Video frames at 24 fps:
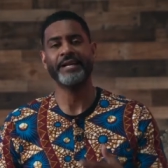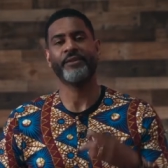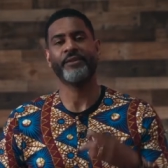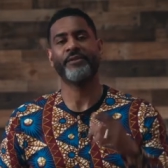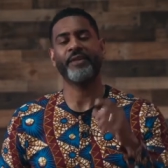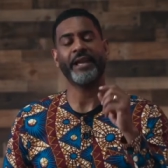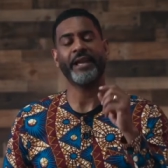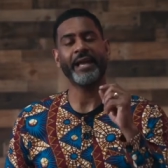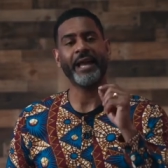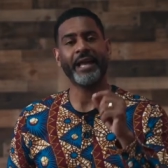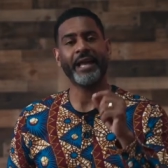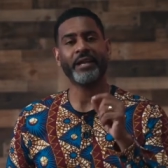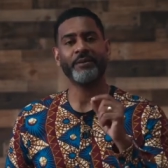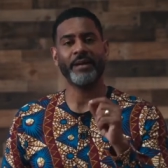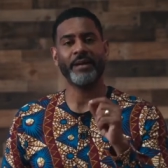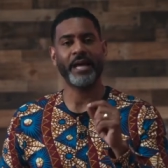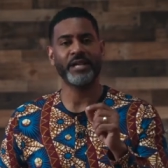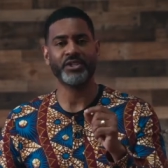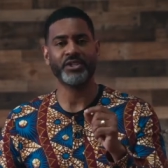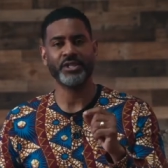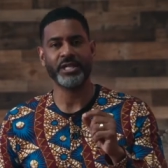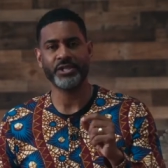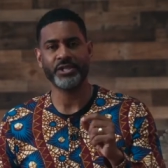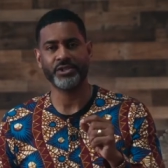They had
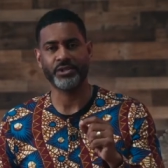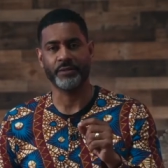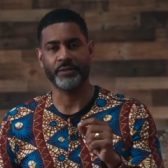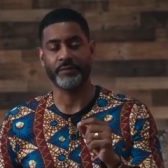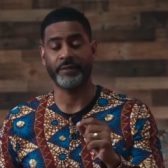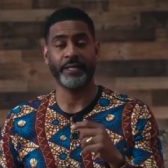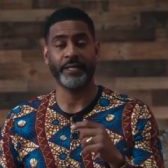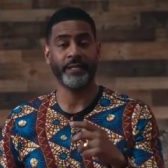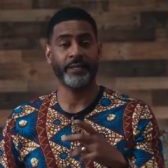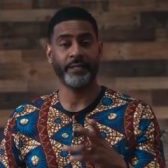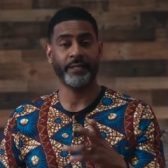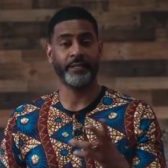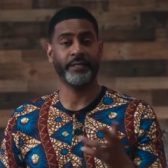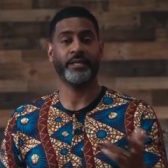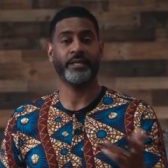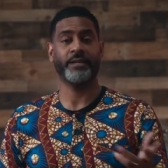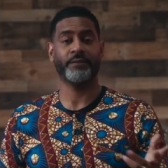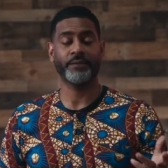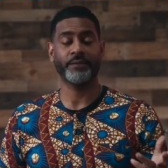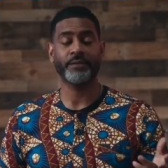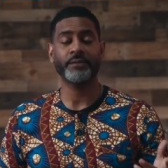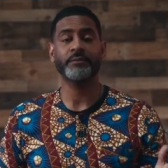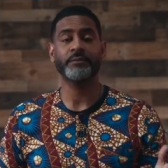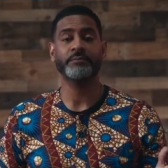imagination. They had
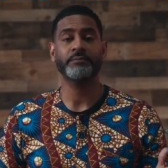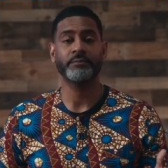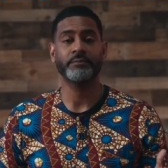never